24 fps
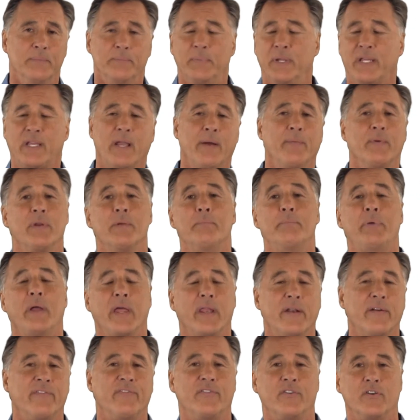becoming a
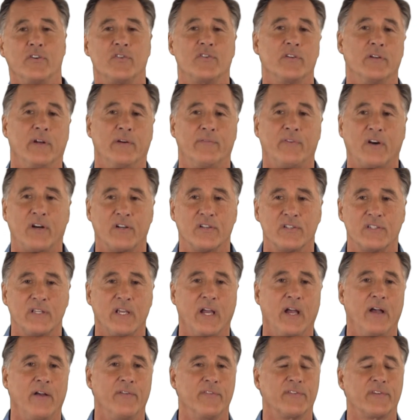better version of
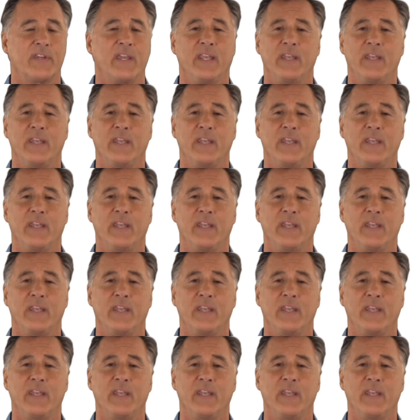ourselves,